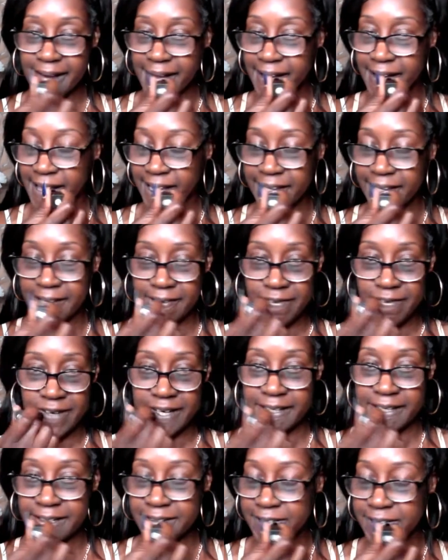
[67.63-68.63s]
I get
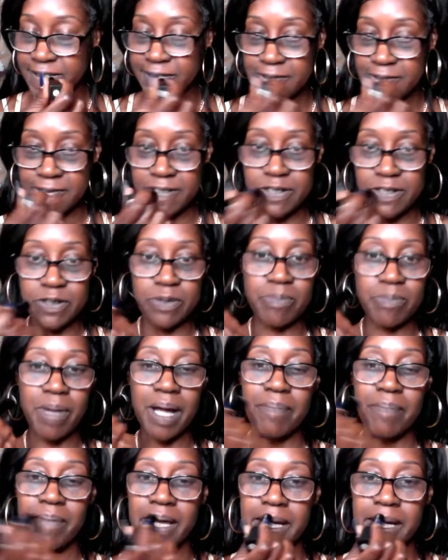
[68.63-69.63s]
ready to do
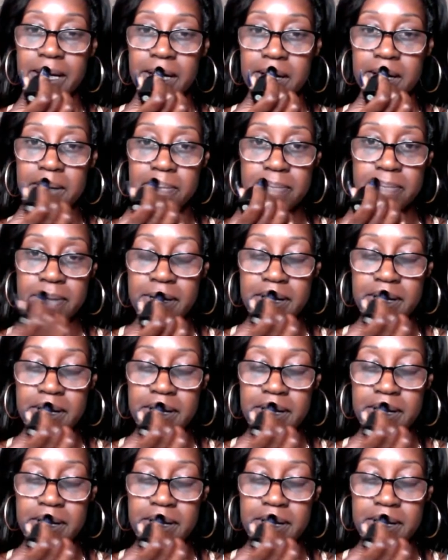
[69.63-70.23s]
my makeup,